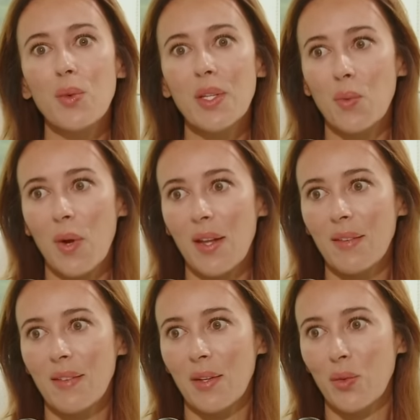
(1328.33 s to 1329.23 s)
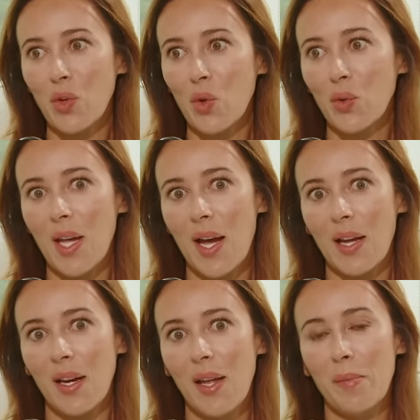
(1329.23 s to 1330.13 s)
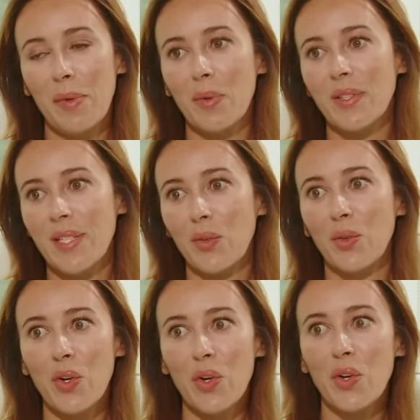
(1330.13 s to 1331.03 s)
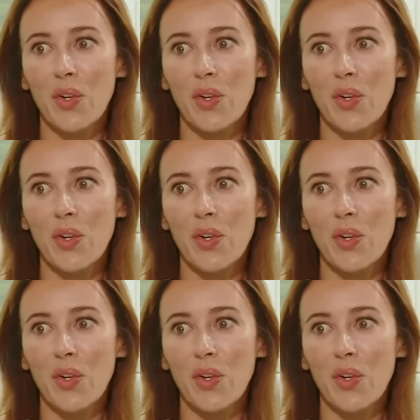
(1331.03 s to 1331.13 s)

it once and you know that people tell you, no,